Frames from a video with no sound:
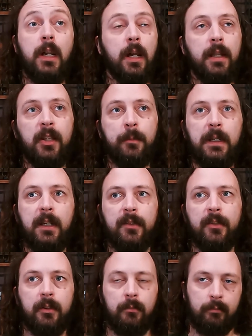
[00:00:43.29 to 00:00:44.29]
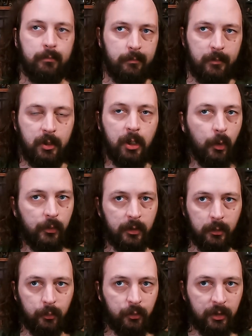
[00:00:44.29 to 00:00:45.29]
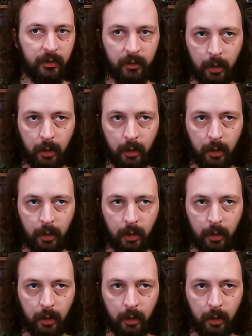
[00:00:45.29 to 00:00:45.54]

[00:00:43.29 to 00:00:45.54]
and that's because no solution is